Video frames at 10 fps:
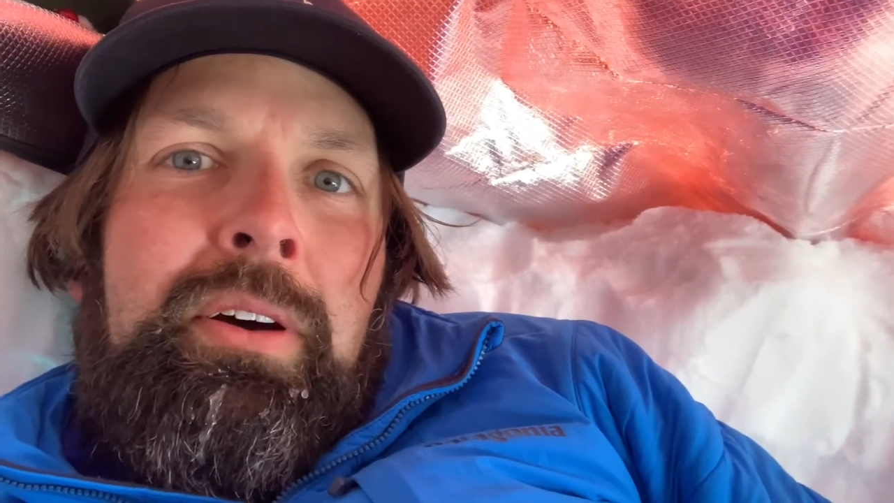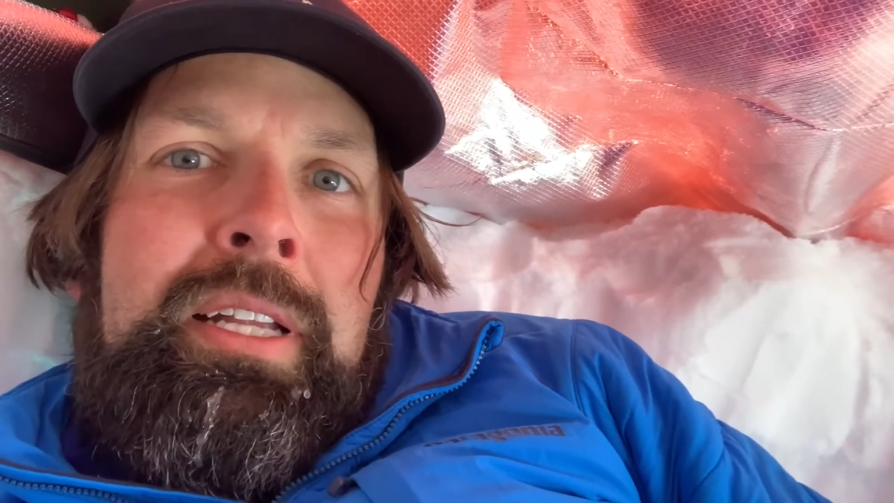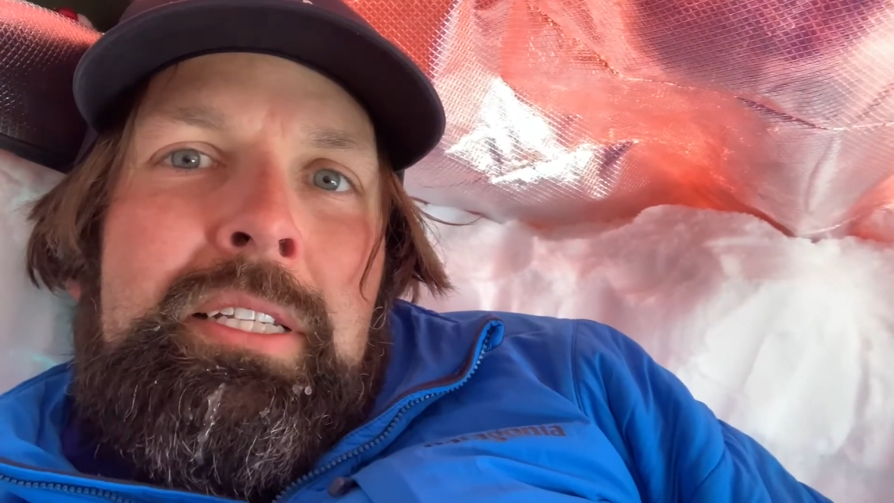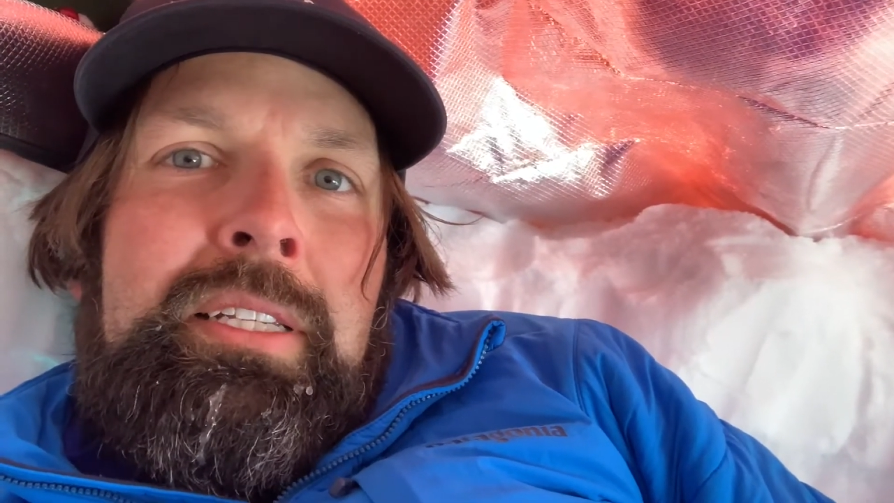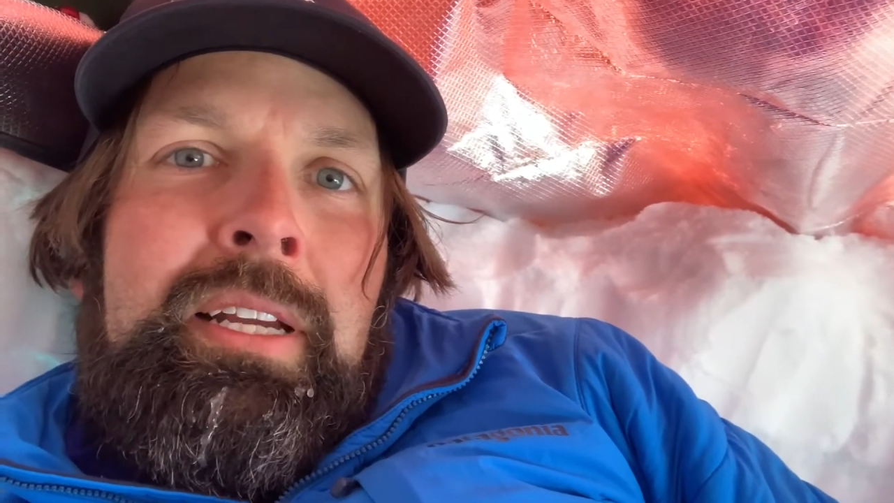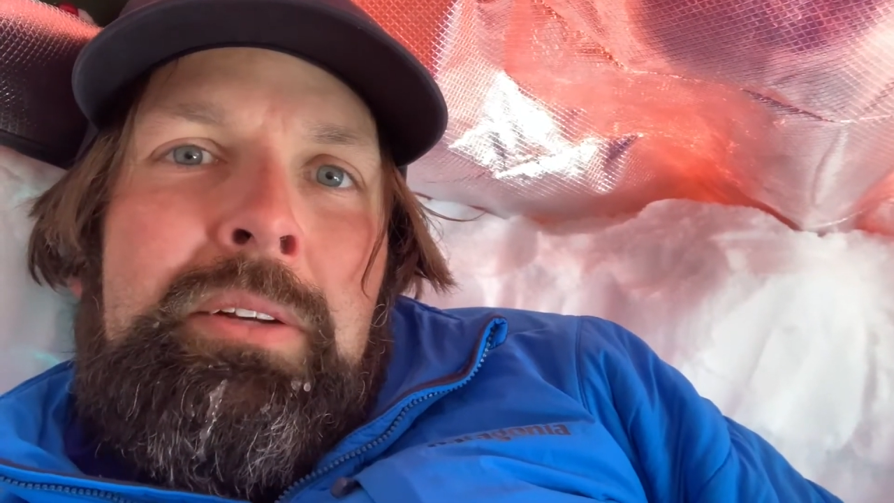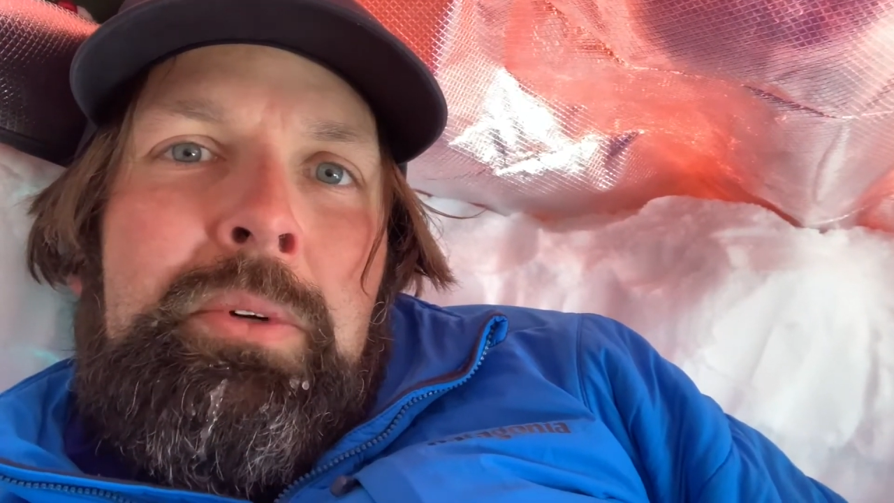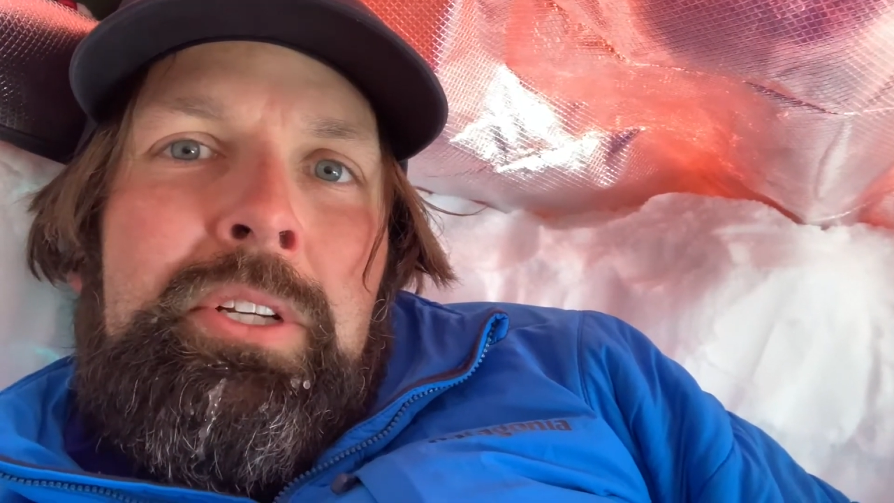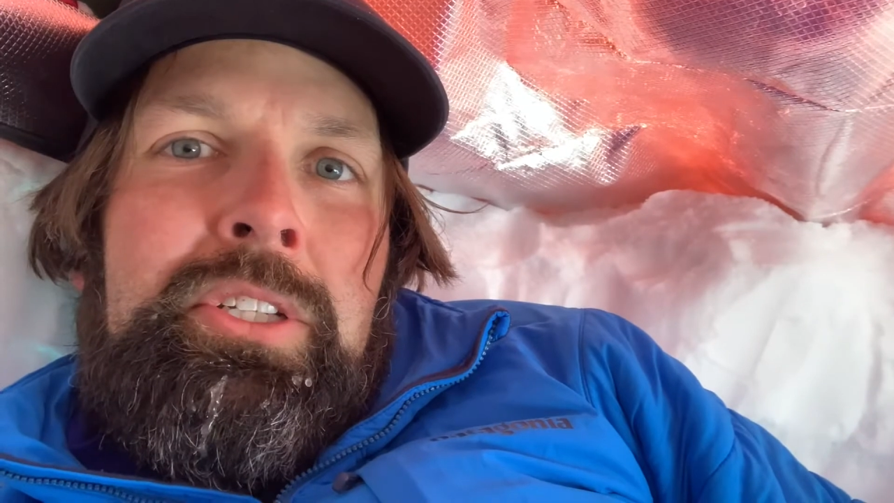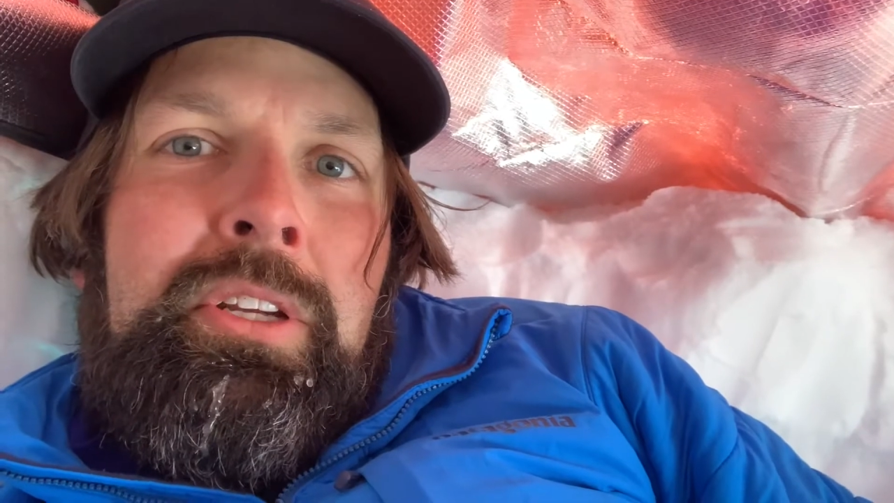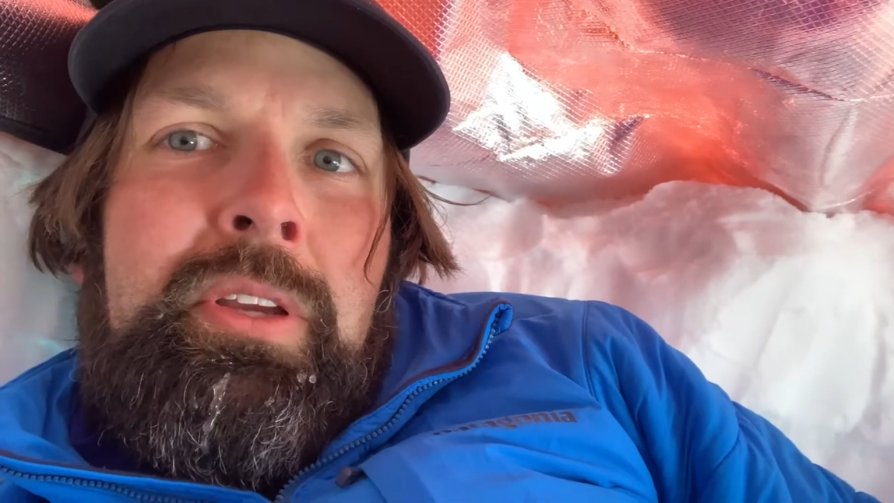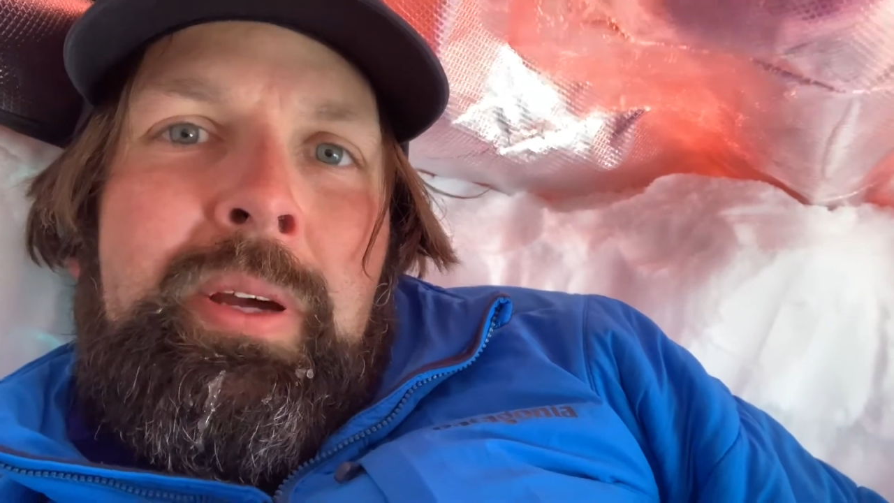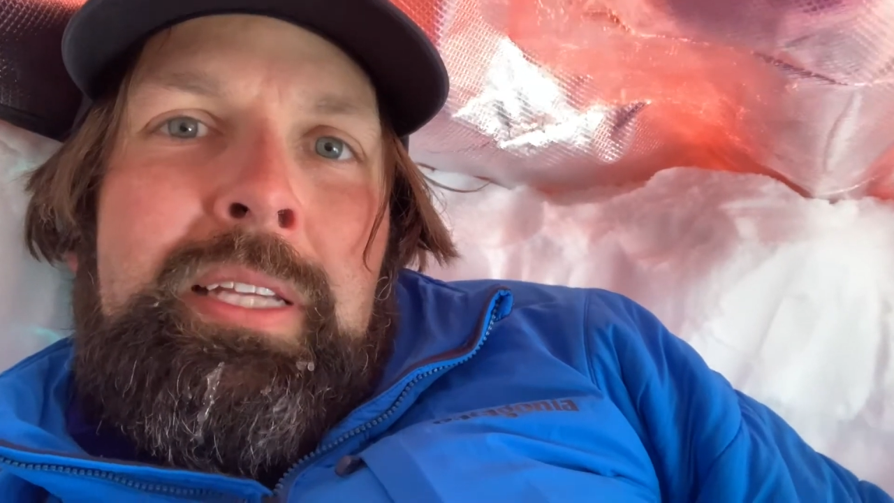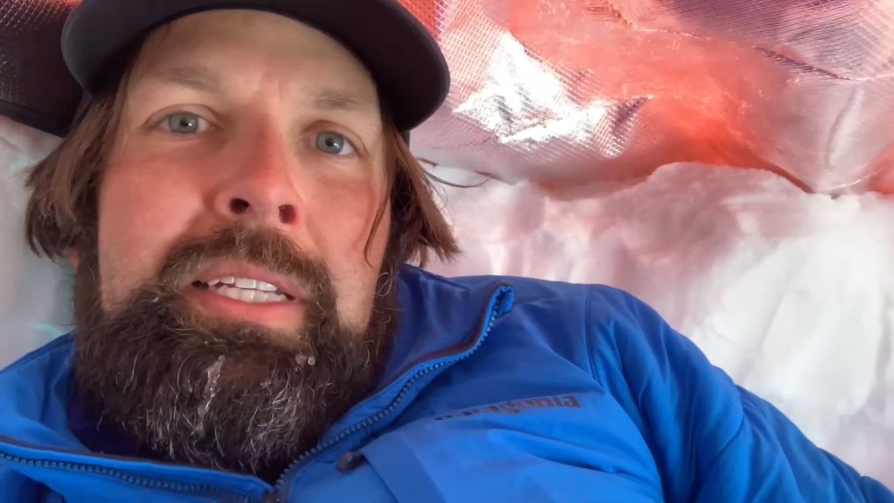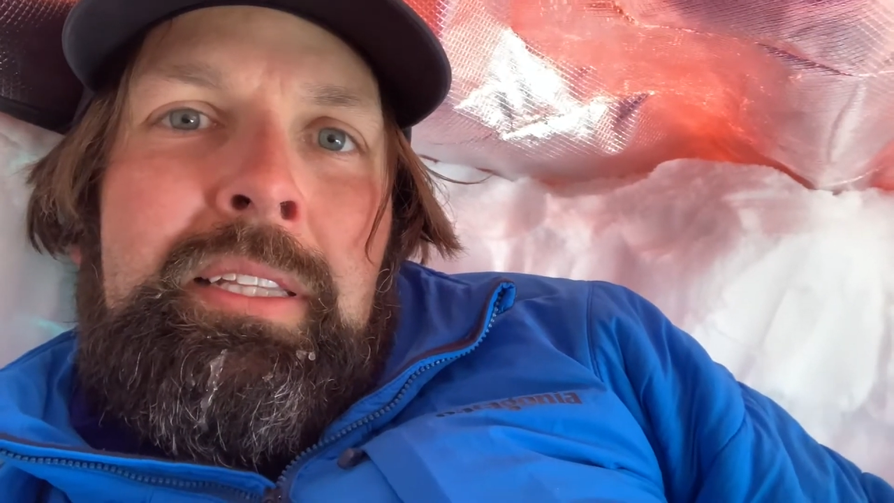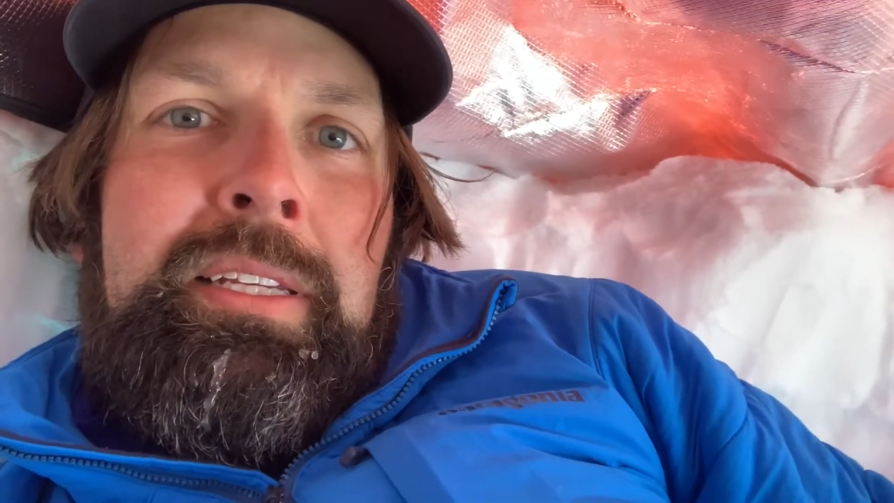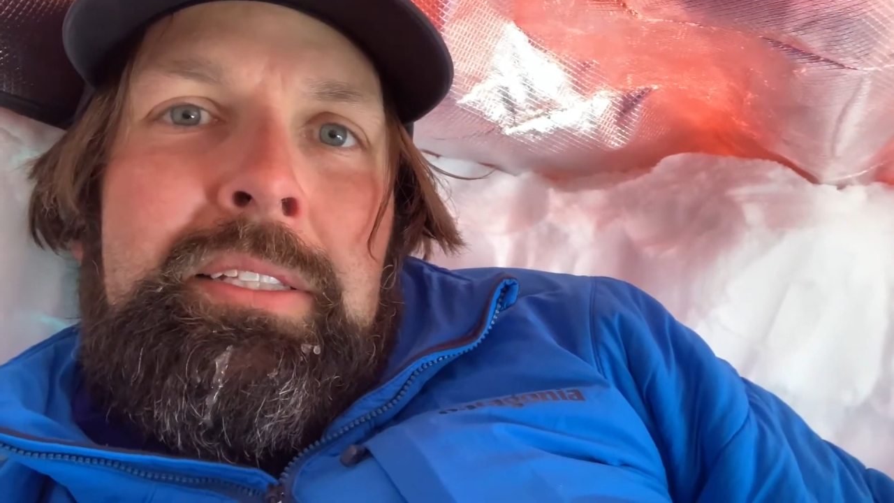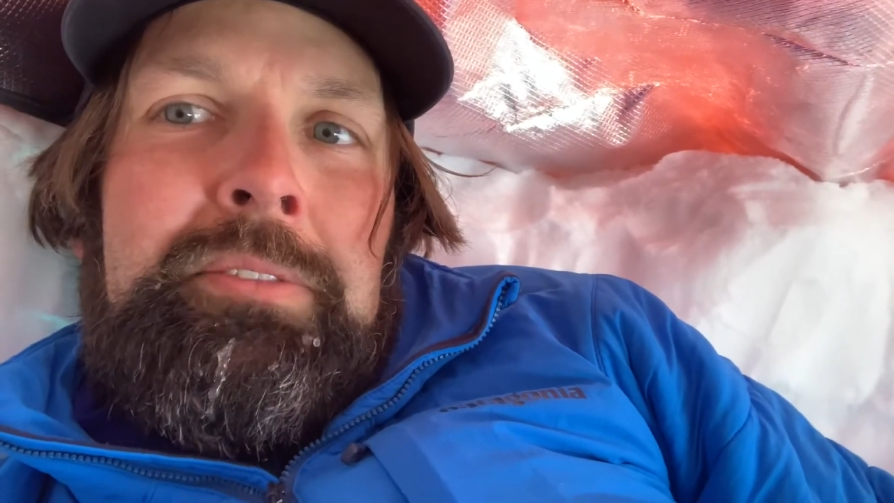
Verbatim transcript: I just kind of want to show you how I did this.